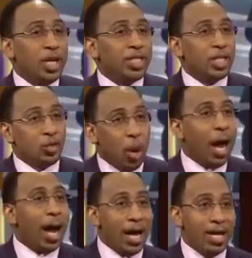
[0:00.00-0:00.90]
reasons
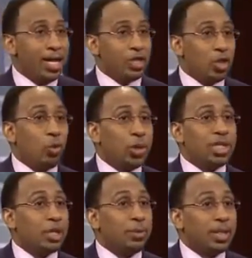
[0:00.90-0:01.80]
why, and there's no
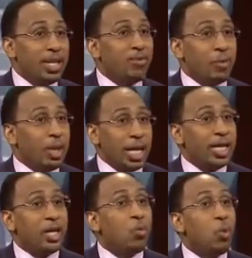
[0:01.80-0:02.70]
reason to believe that
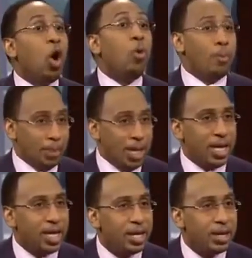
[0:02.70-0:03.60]
he won't
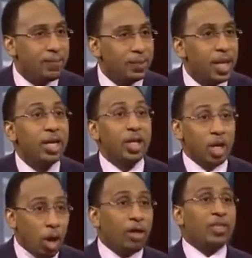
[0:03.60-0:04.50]
be,
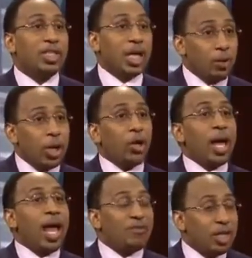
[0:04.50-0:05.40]
then all of a sudden we're going
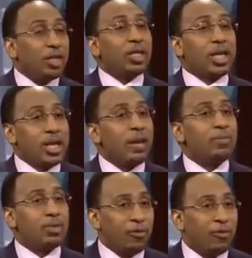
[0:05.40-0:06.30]
to have to look at
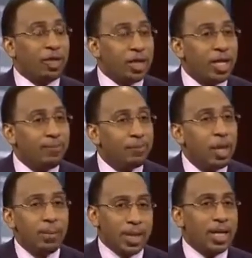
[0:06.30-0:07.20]
him differently,
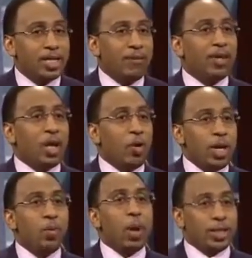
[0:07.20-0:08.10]
because even though
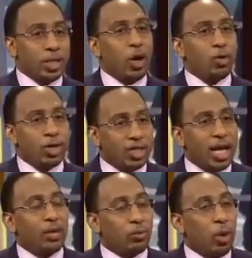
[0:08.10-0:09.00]
he went to Golden
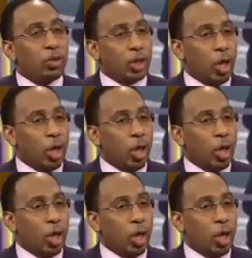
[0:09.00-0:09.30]
State and rode the